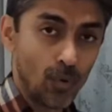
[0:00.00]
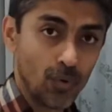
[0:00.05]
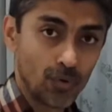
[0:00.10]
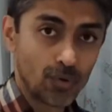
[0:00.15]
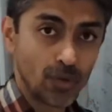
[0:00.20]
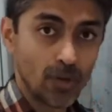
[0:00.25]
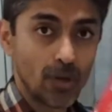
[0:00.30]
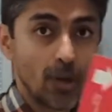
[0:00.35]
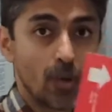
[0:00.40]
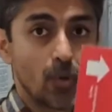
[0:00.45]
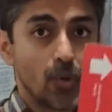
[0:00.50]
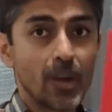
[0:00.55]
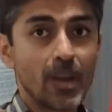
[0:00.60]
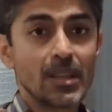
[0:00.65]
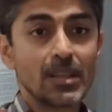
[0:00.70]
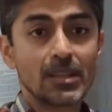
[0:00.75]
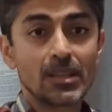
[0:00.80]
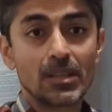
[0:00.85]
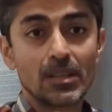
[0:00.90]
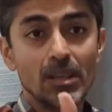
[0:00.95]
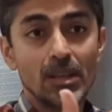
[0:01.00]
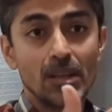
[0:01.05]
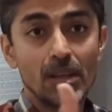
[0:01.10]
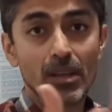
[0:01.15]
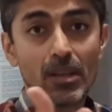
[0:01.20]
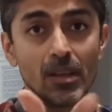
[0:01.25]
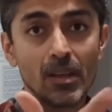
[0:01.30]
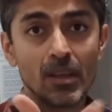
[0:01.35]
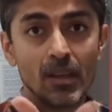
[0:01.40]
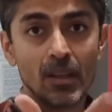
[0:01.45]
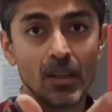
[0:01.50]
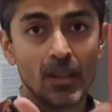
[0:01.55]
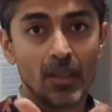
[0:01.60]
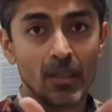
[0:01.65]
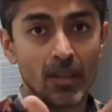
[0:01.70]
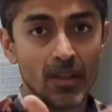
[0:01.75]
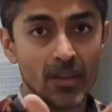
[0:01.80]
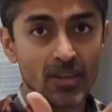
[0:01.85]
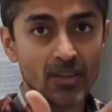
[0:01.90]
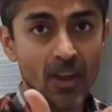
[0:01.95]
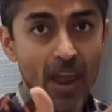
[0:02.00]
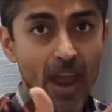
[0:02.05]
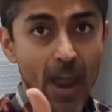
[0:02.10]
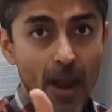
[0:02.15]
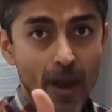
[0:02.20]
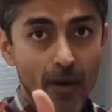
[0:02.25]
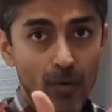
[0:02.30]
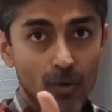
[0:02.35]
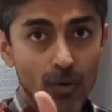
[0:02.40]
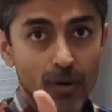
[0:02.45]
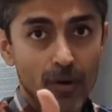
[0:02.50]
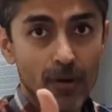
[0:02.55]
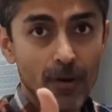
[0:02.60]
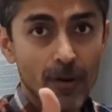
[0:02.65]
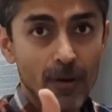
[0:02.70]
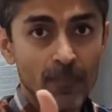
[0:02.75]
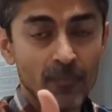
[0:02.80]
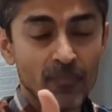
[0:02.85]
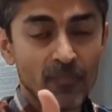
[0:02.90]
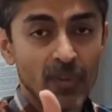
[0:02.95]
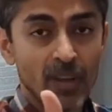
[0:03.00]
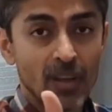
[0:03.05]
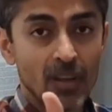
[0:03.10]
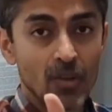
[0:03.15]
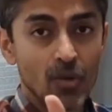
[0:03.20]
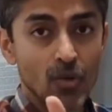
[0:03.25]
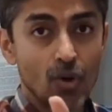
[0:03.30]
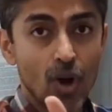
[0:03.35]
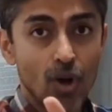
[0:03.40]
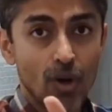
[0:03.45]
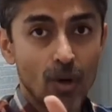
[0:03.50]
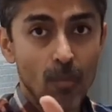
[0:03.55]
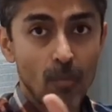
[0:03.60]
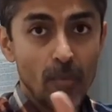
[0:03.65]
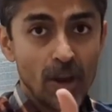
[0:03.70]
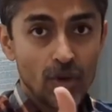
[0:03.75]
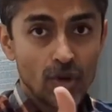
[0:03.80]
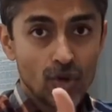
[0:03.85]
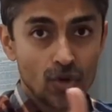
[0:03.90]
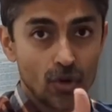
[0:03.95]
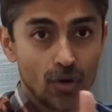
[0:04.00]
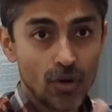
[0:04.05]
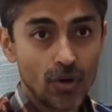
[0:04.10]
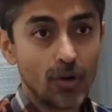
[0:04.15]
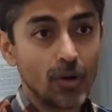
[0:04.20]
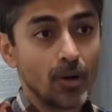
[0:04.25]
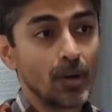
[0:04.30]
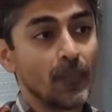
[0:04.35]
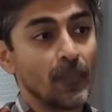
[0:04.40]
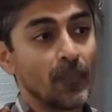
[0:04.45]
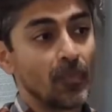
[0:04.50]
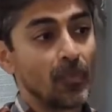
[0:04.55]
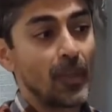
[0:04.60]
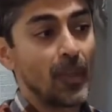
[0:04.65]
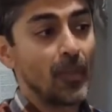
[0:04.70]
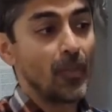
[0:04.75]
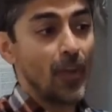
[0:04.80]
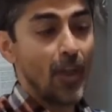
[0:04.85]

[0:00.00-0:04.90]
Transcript: you can see there's an arrow here. You got to make sure that the arrow